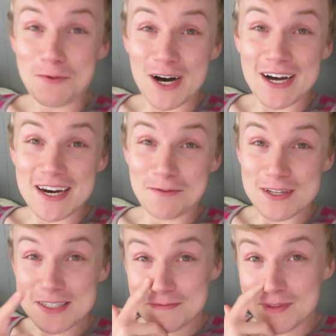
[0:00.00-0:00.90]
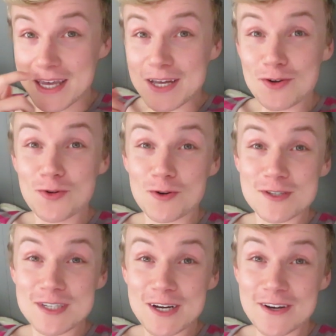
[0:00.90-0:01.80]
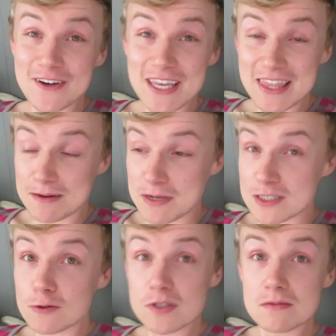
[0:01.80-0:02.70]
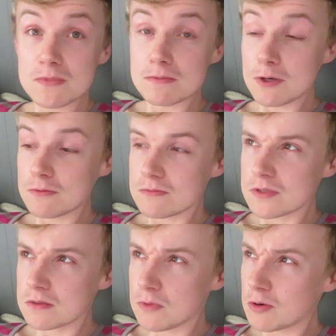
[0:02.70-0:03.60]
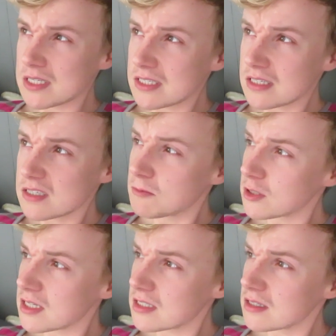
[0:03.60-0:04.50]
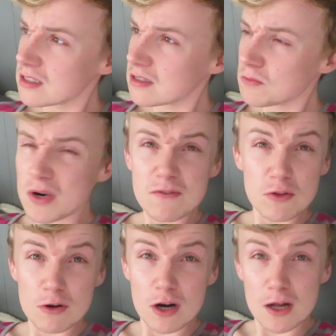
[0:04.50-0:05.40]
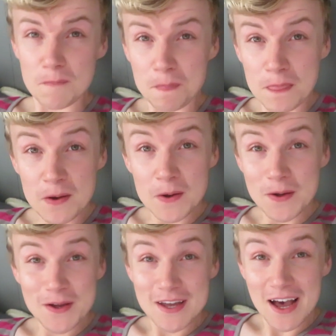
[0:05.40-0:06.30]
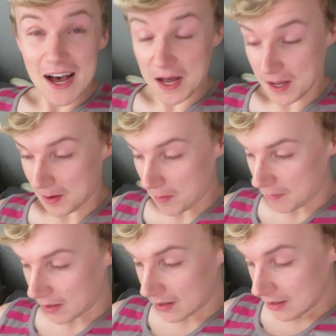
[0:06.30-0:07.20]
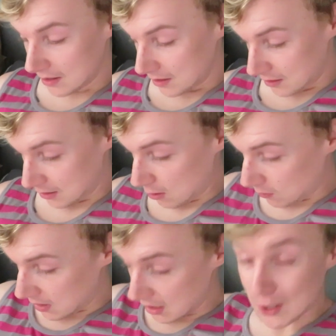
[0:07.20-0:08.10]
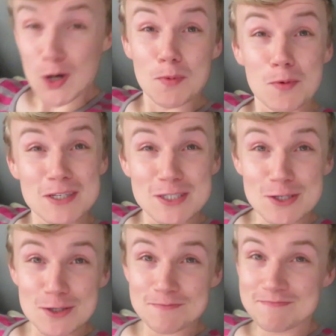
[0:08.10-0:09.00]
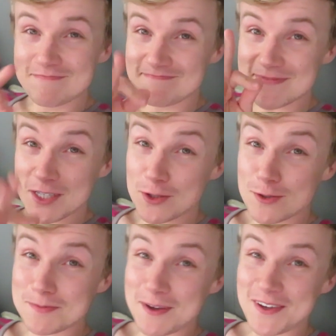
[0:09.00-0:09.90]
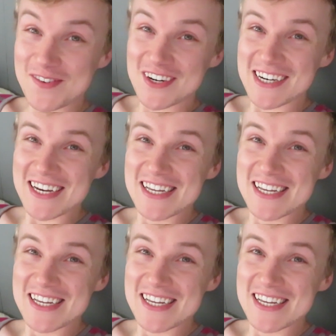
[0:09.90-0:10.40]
I want, I want some like Girl Scout cookie Thin Mints or some samo Samoas, samosas, whatever they're called. Um, the coconut and caramel ones too. Those are my favorite.